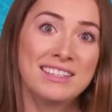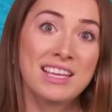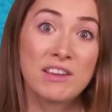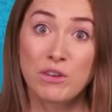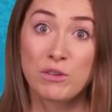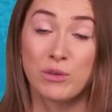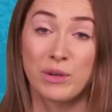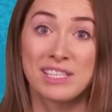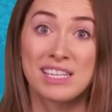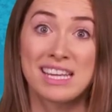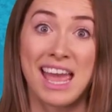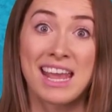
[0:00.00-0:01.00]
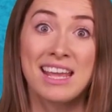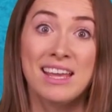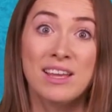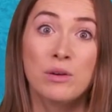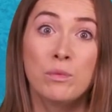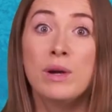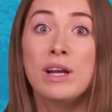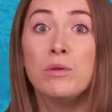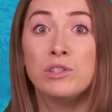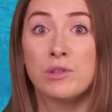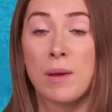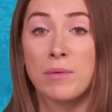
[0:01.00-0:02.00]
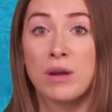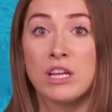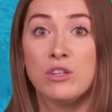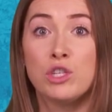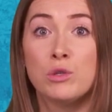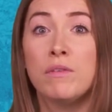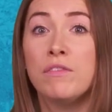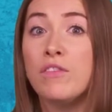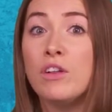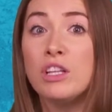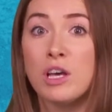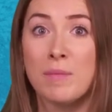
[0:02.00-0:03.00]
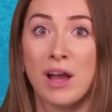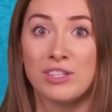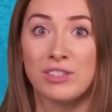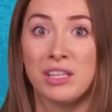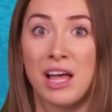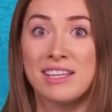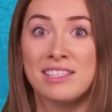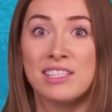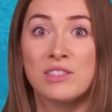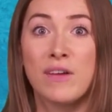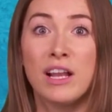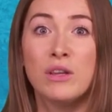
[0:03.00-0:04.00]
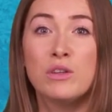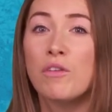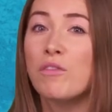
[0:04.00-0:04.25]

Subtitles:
If you join today, we'll also upgrade you to a full commercial license valued at